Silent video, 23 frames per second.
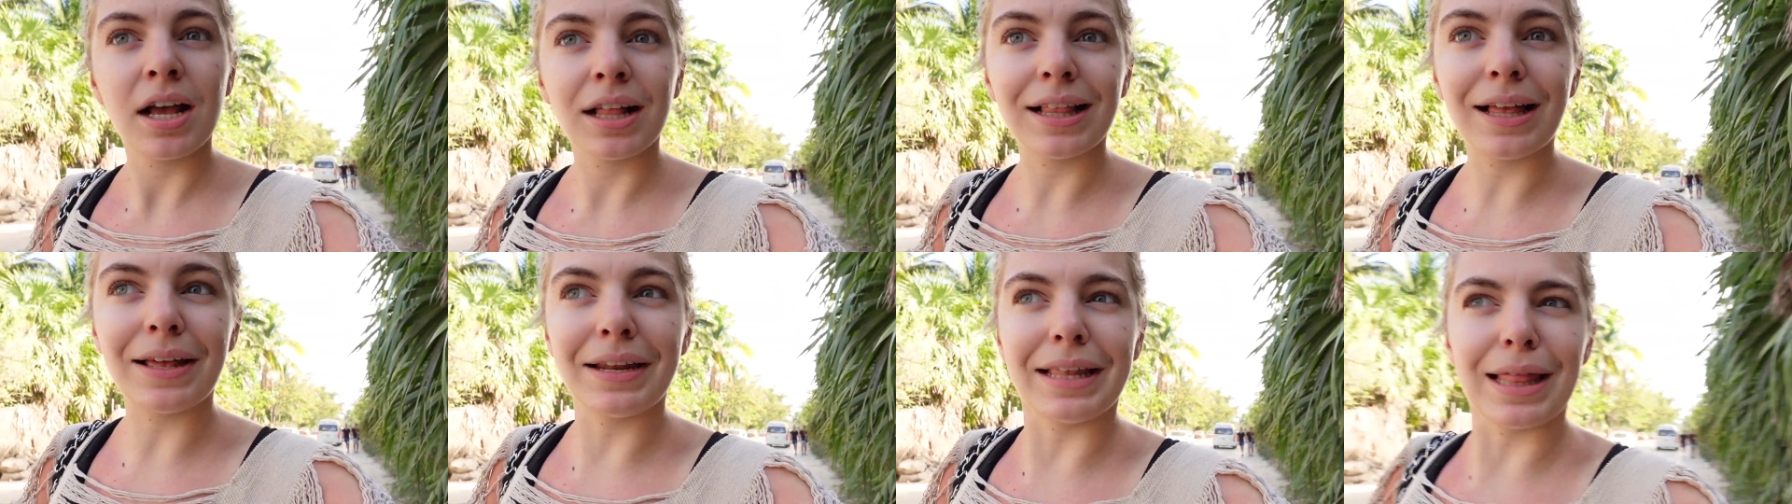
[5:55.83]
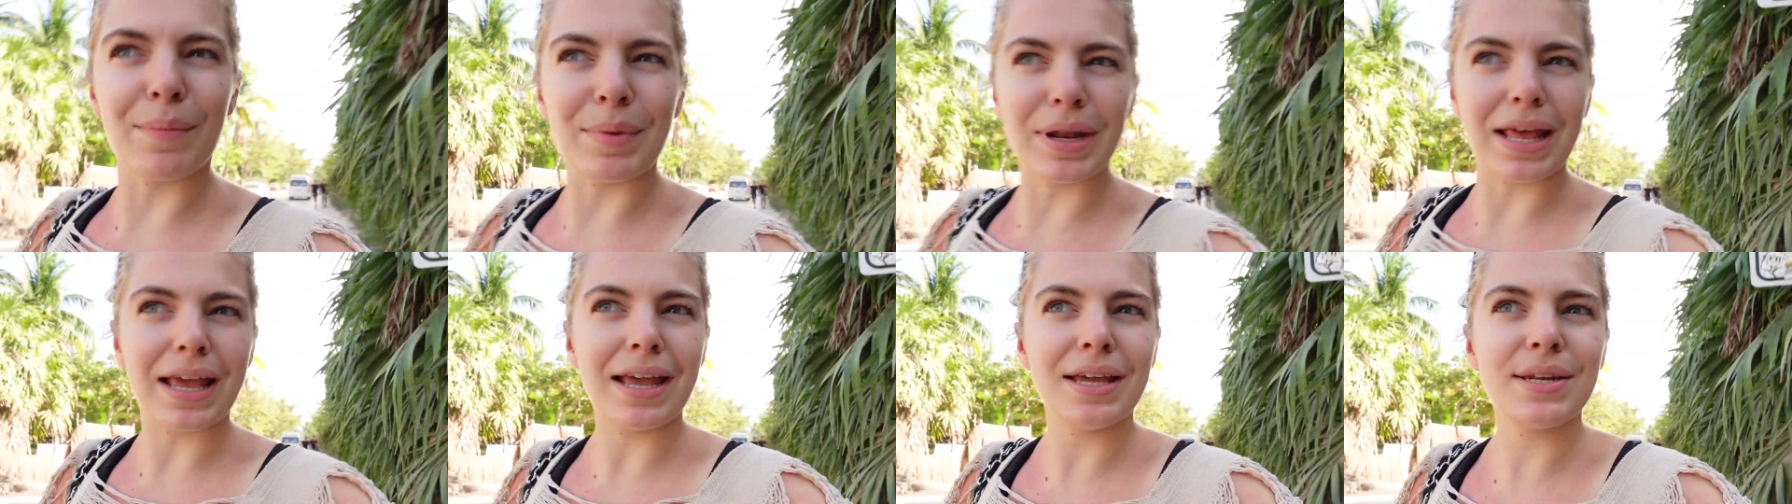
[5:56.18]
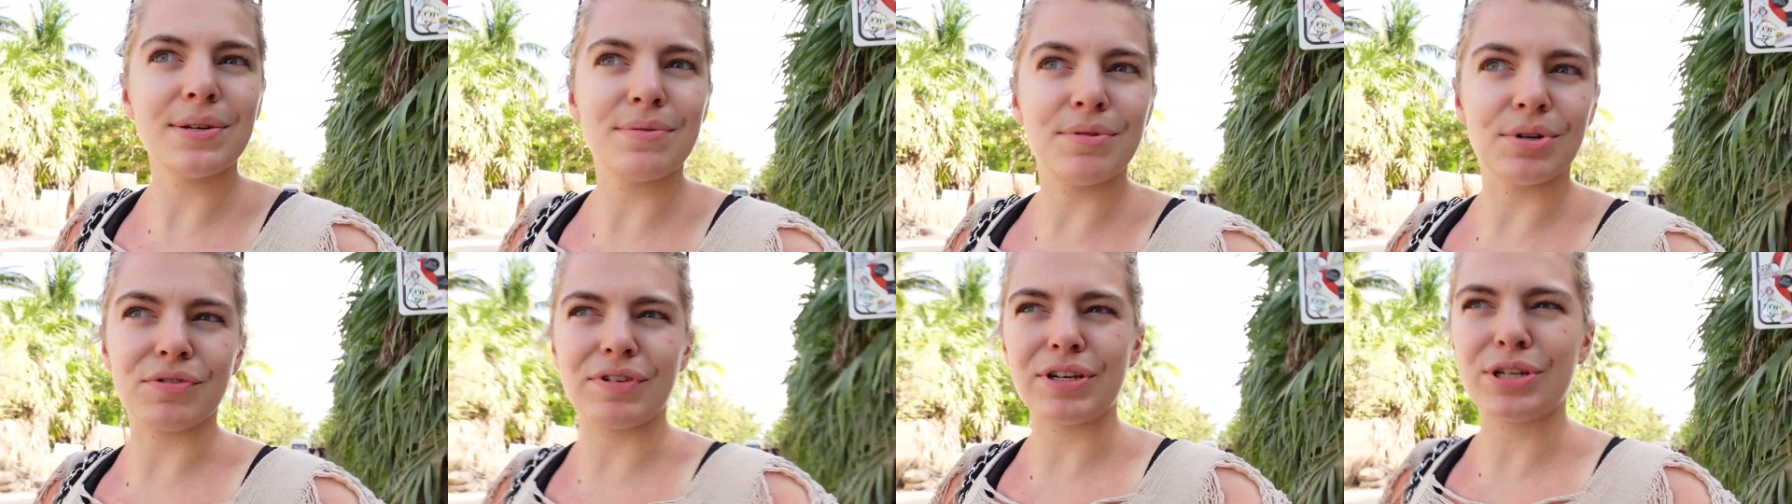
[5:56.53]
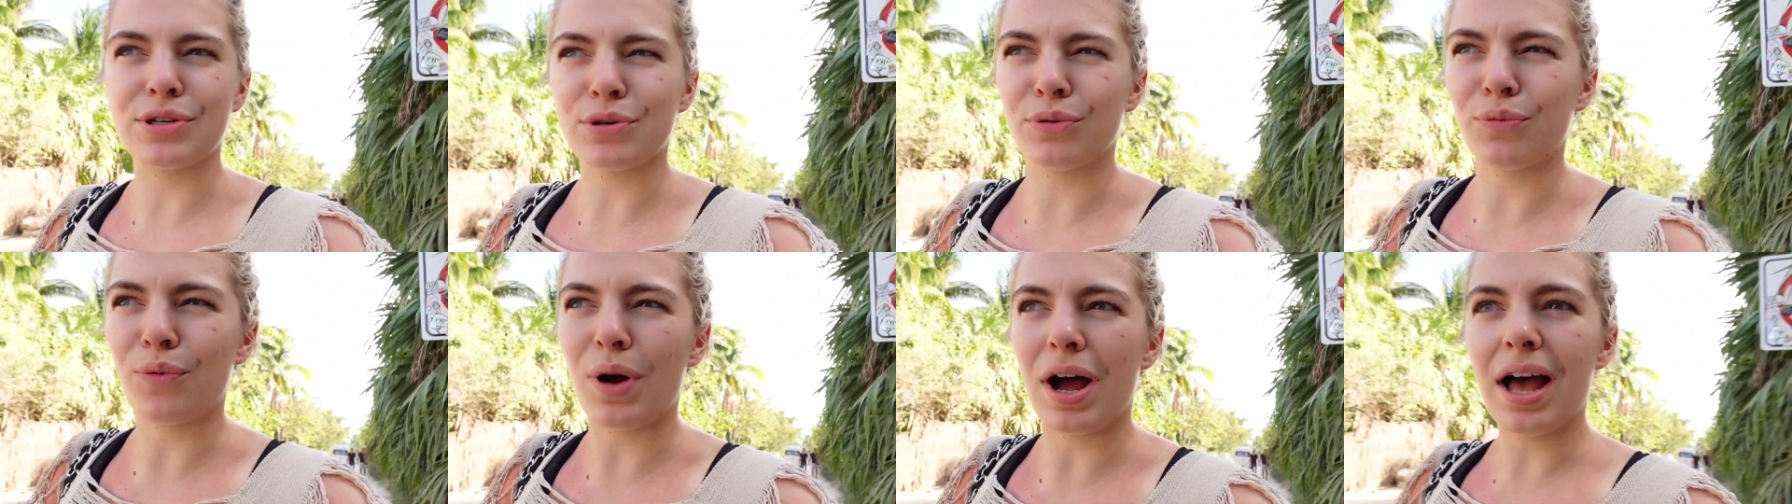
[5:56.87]
Cloudy Lemonade, I'm not really
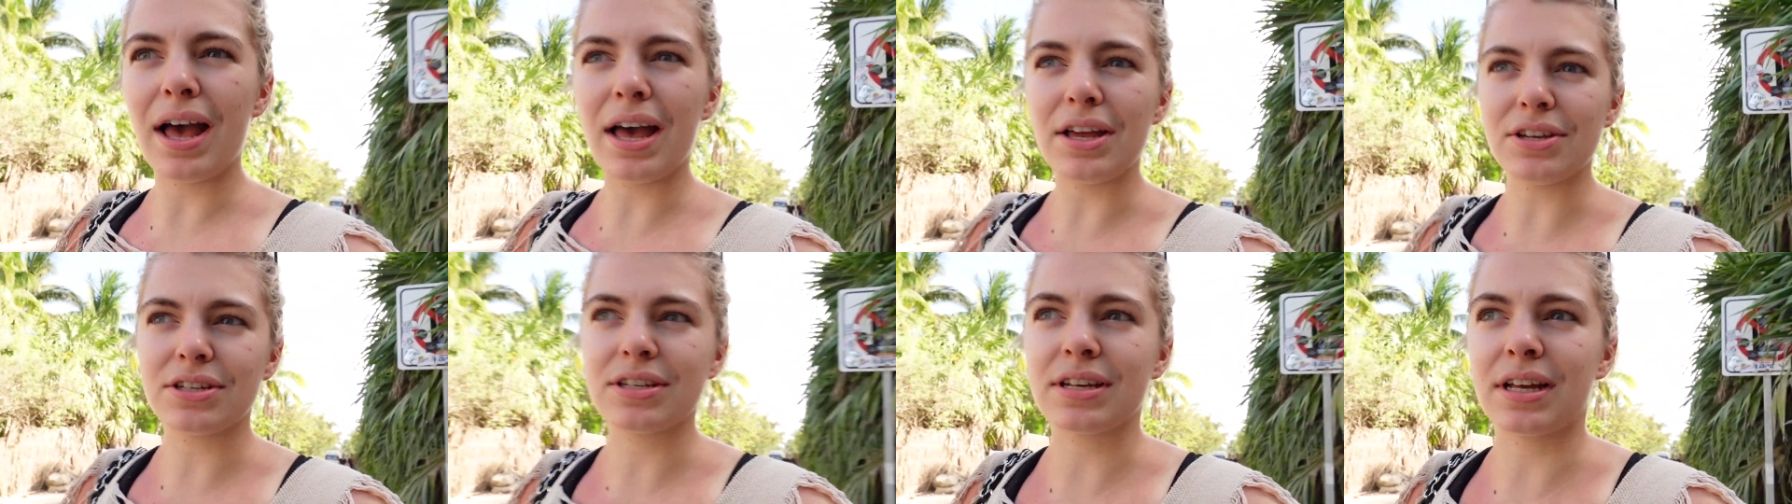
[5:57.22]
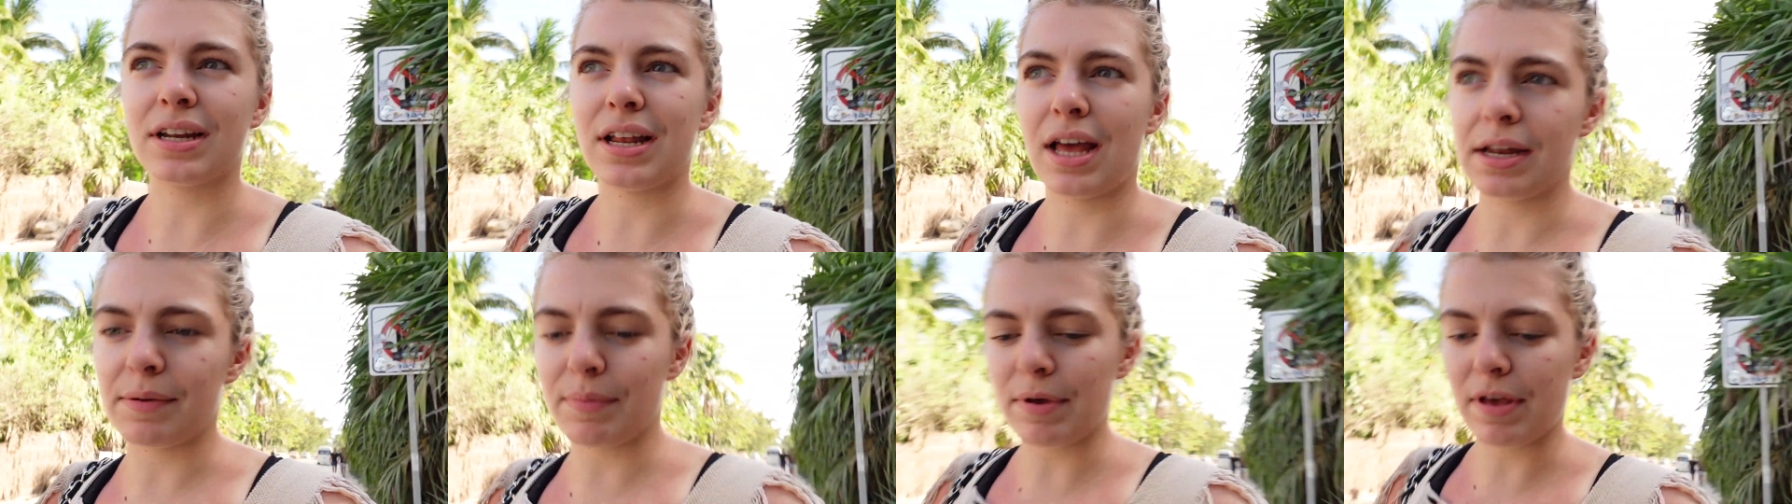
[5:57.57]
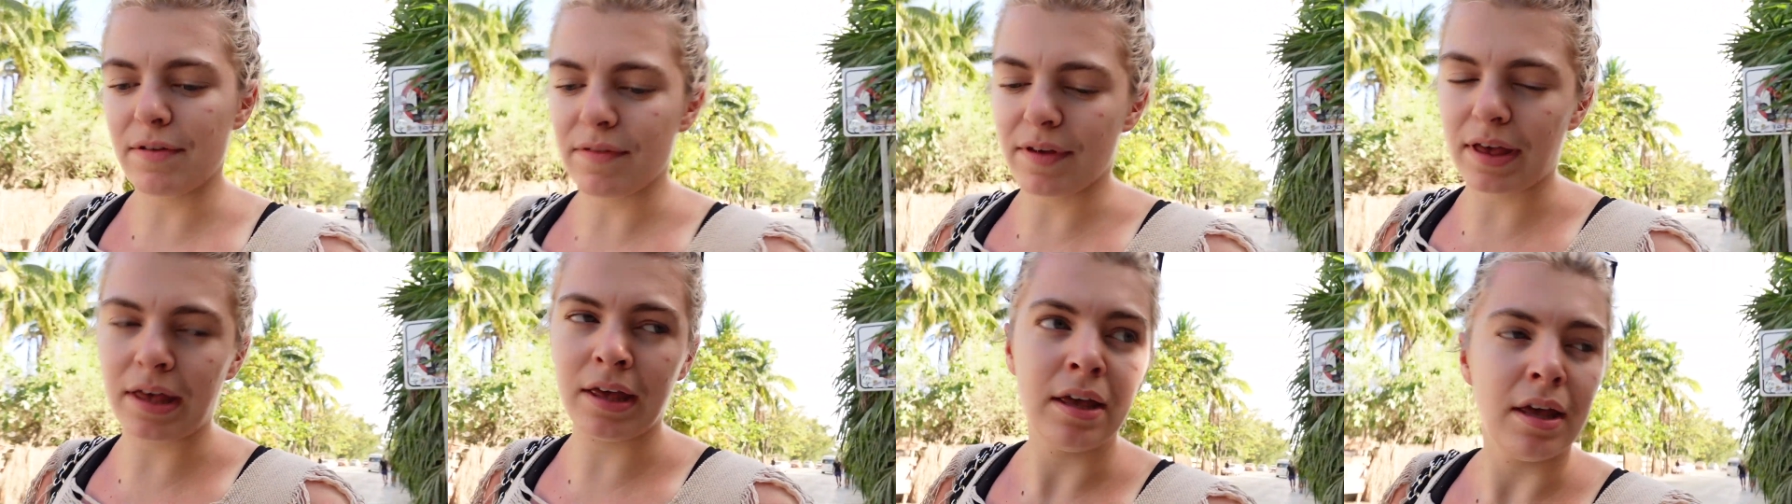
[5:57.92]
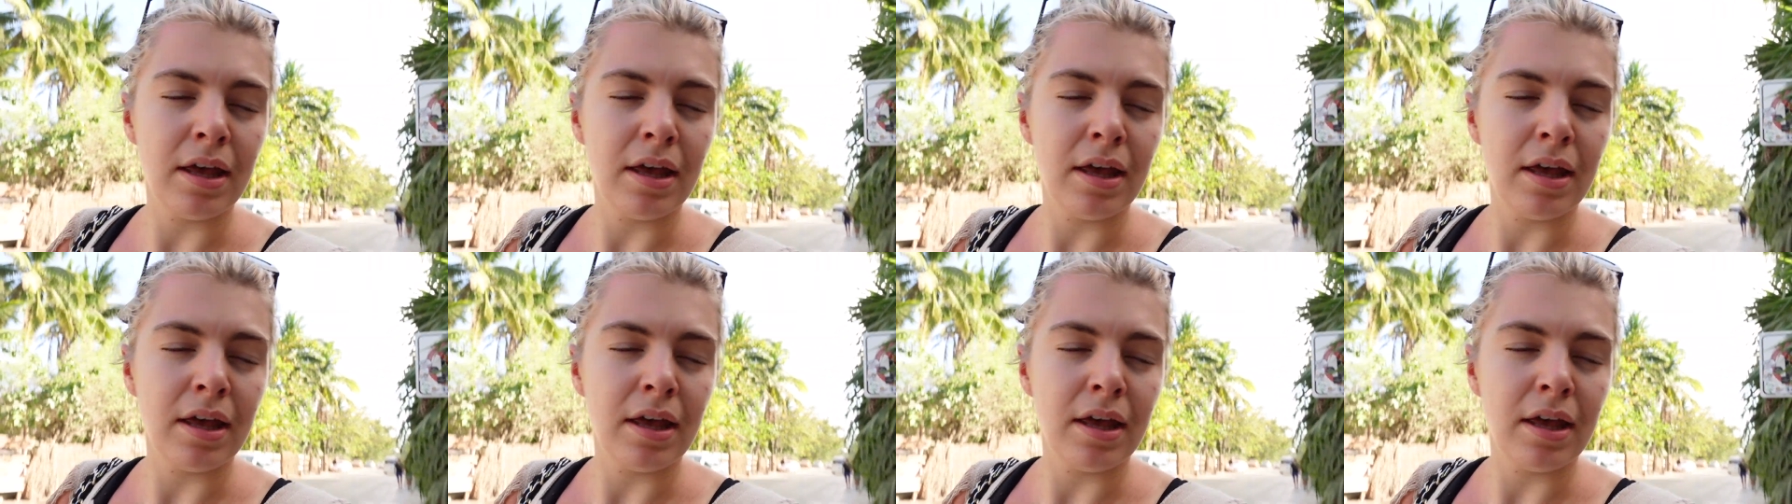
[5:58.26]
sure why, I just kind of had a bit of a